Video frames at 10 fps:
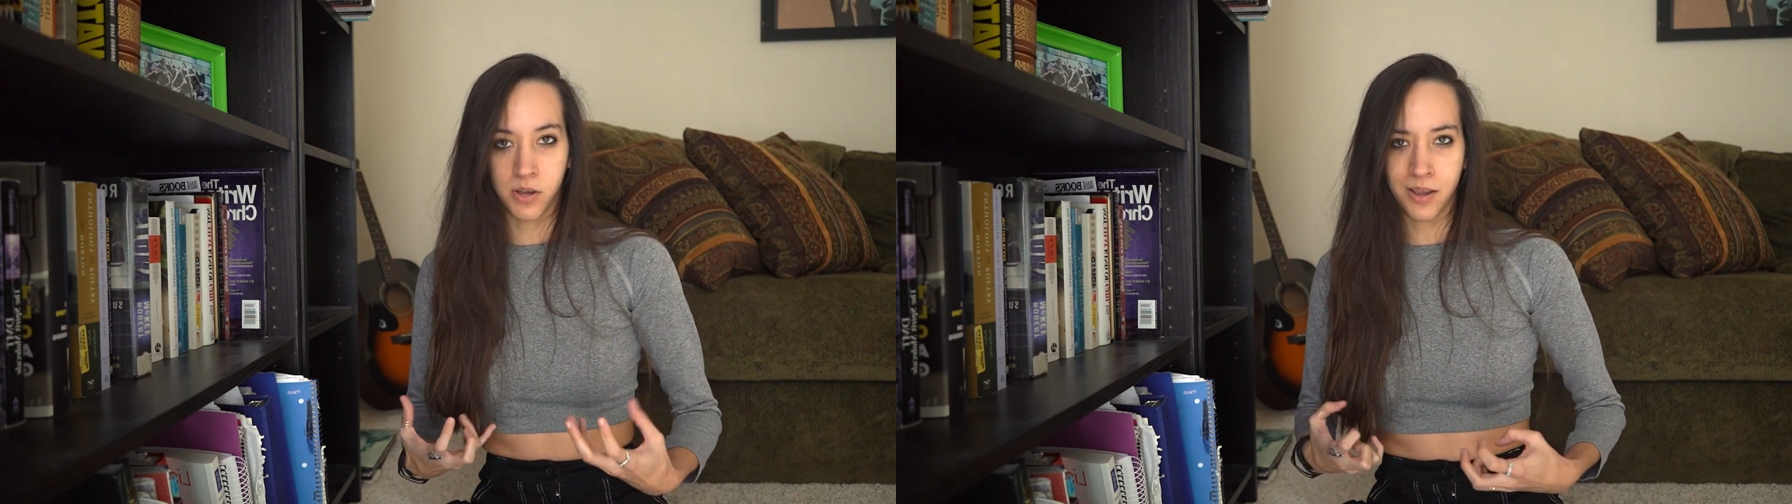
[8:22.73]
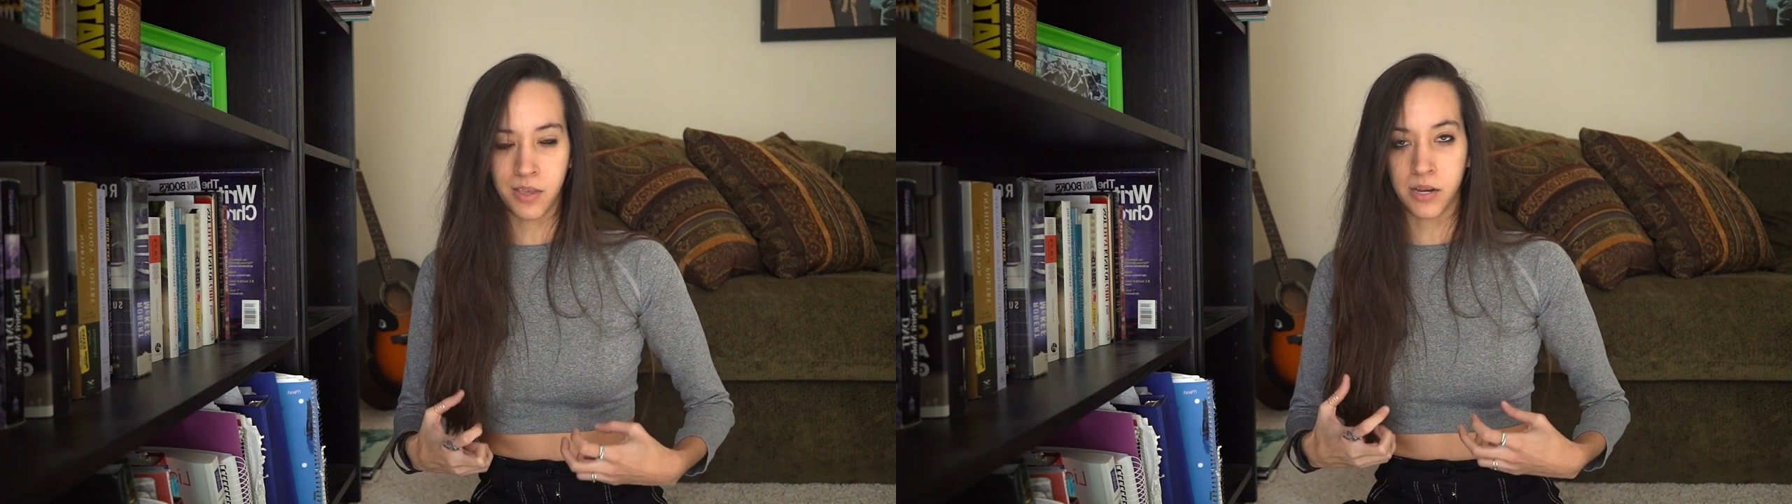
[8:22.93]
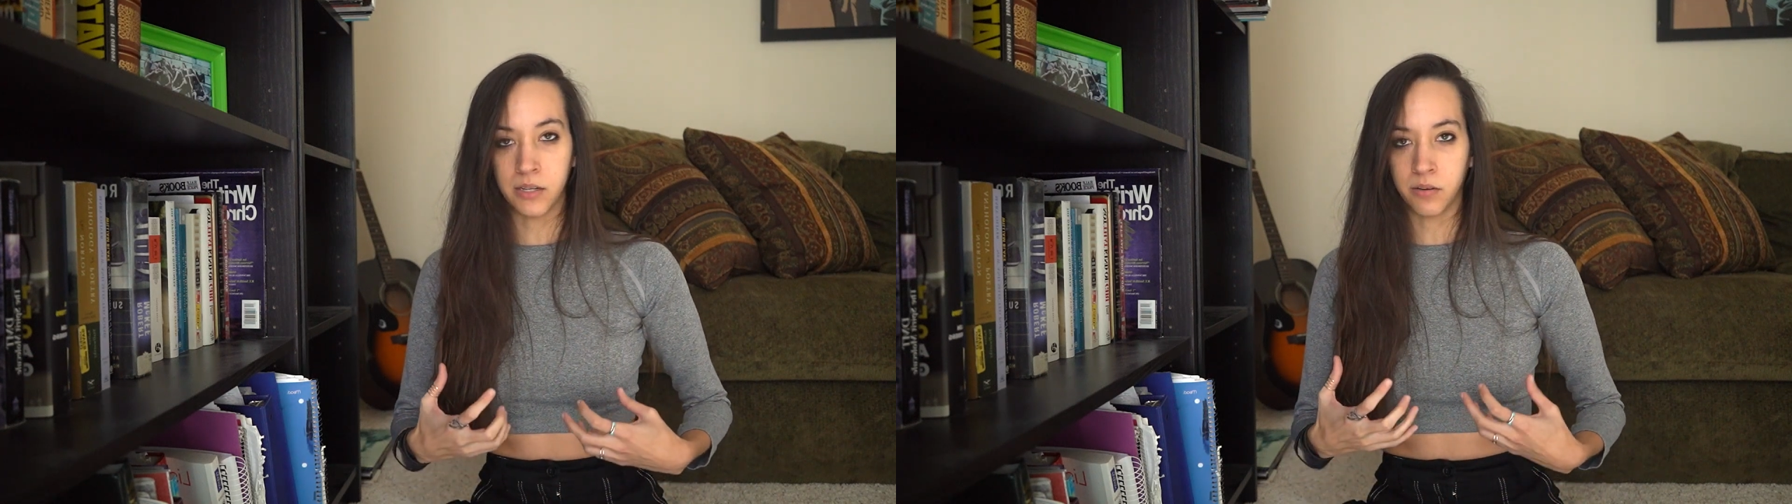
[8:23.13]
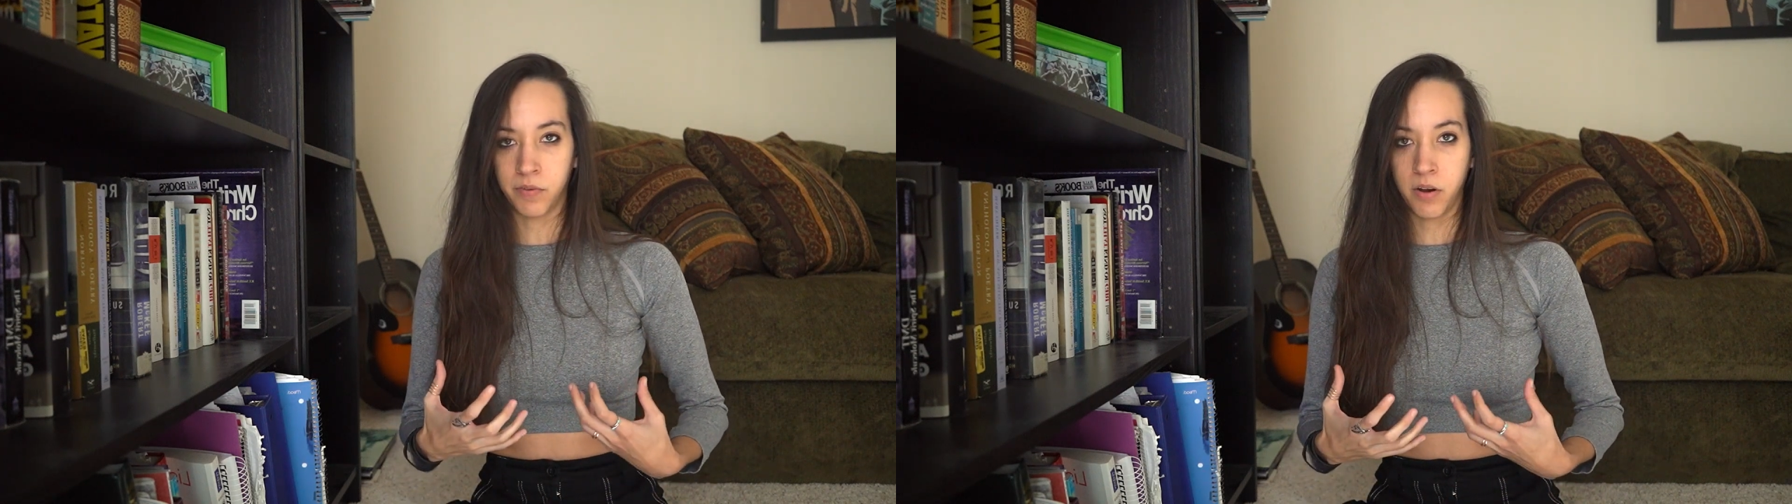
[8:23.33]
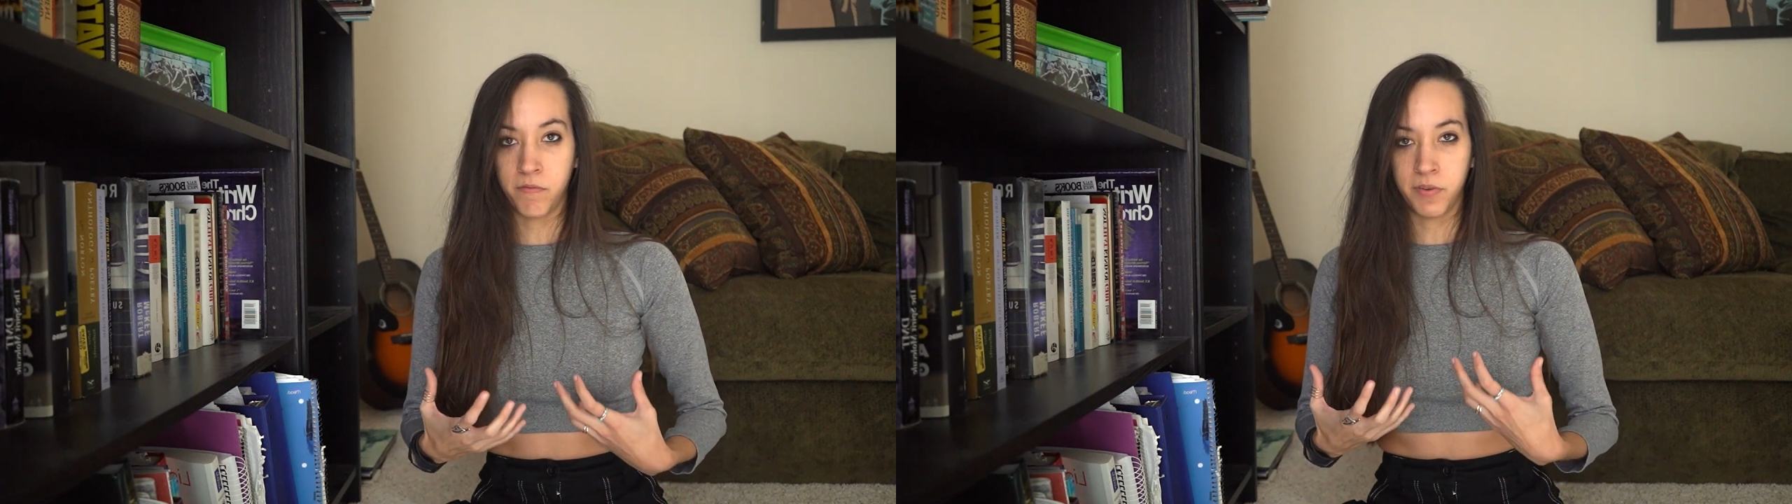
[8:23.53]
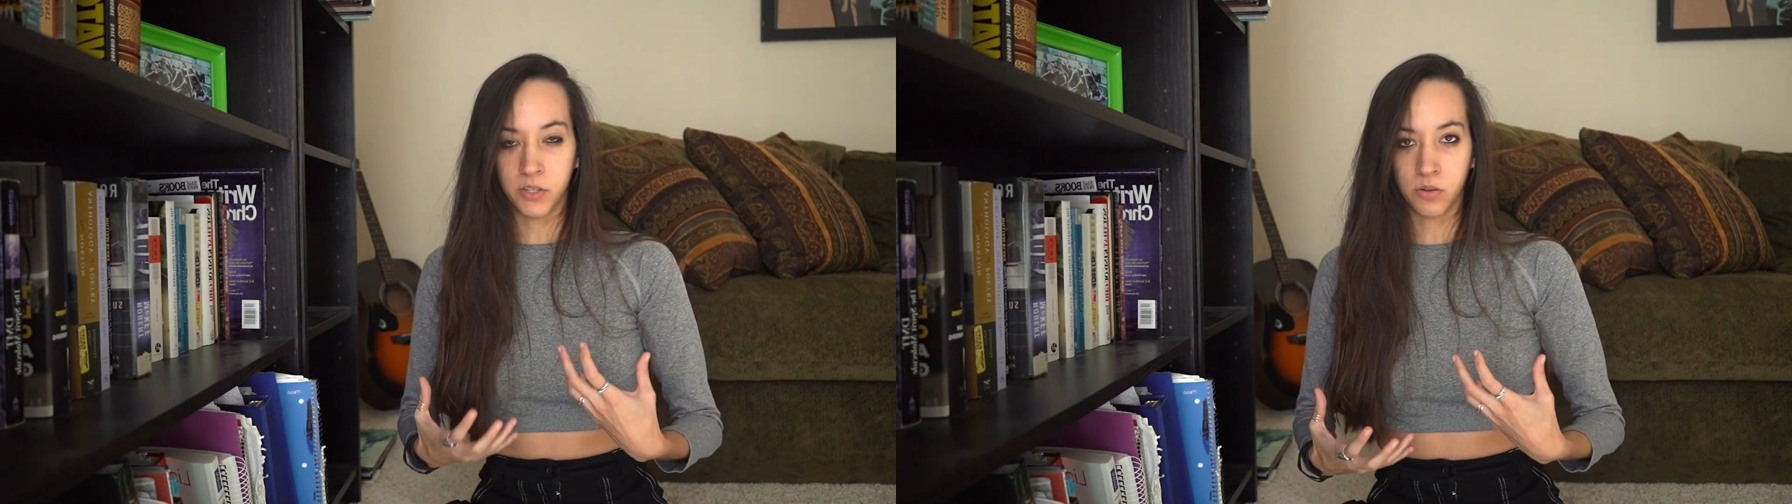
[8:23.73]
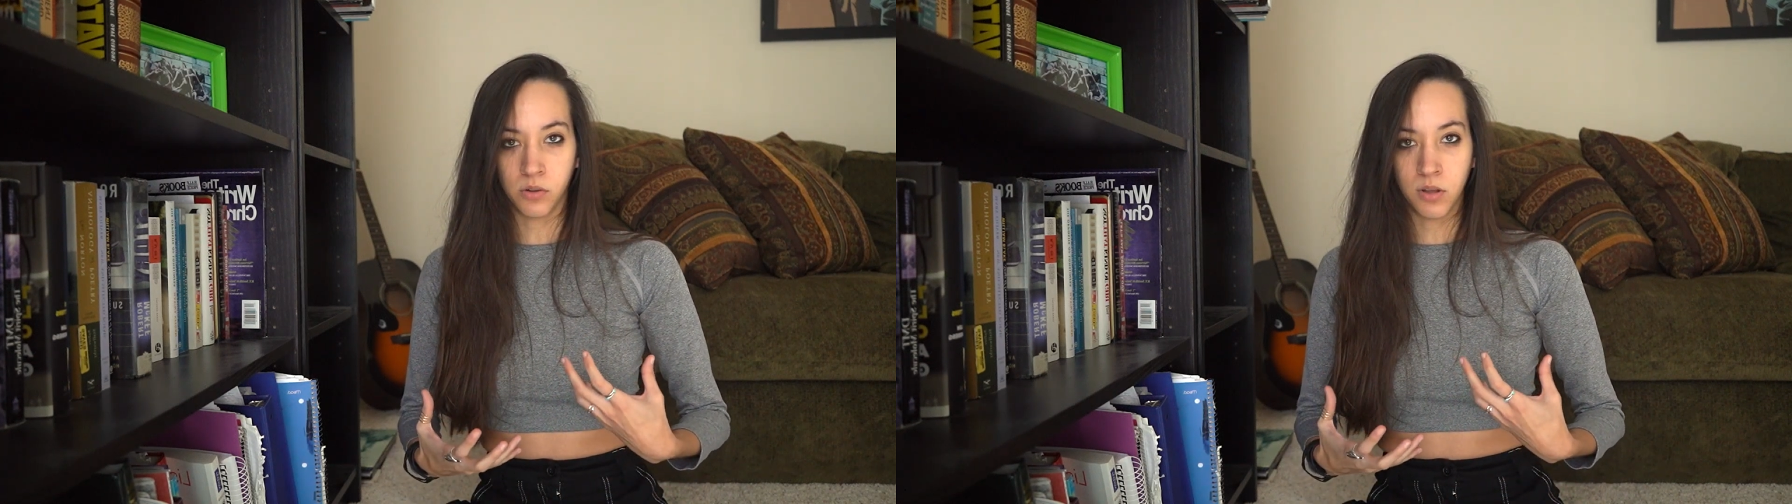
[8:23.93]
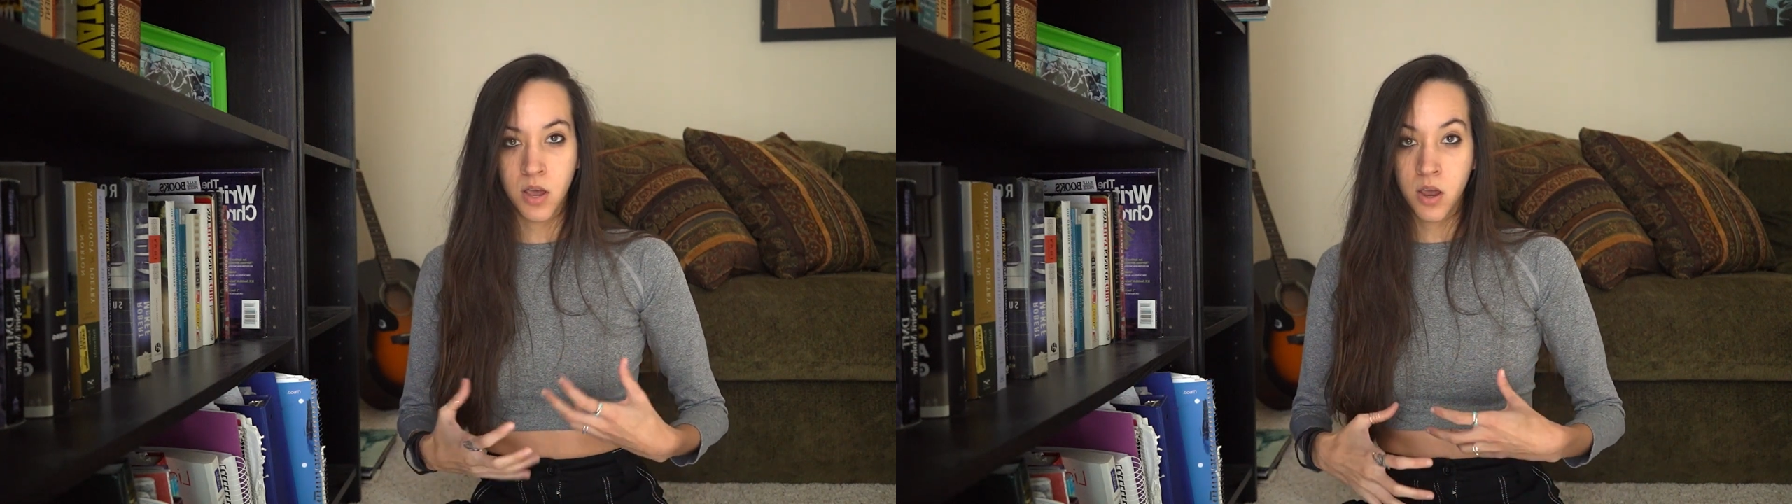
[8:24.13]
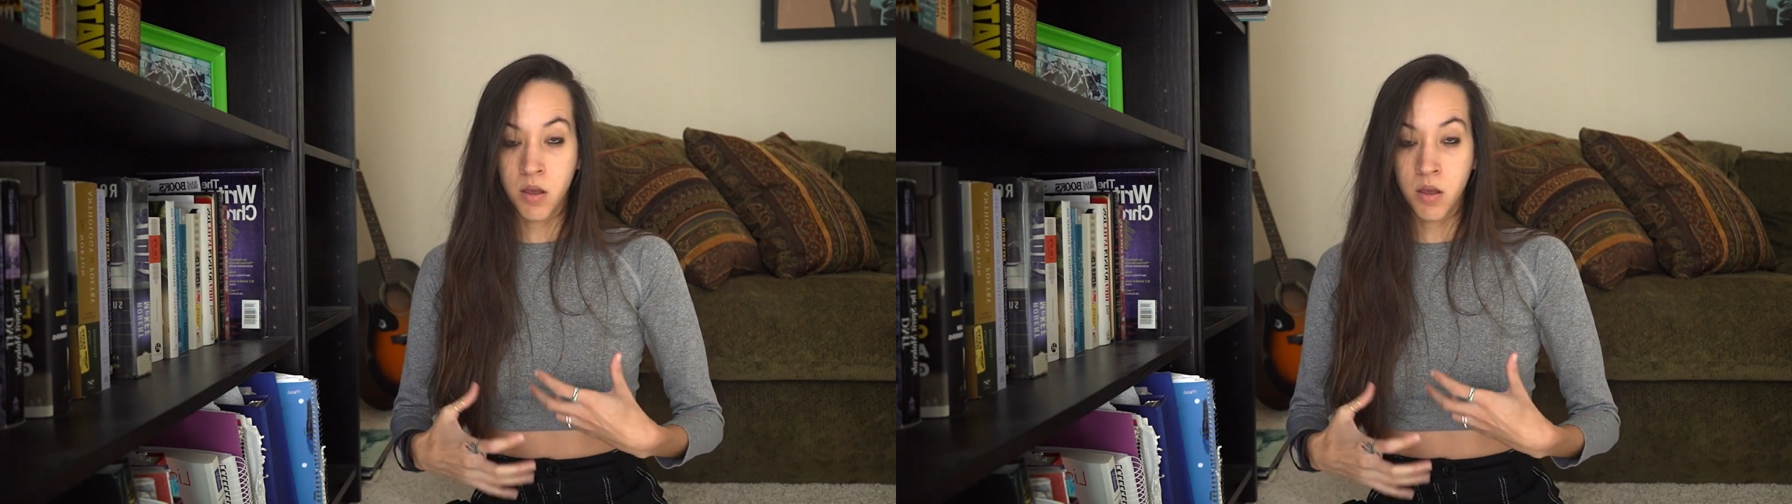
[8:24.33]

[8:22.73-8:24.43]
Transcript: and I think he's a very physical,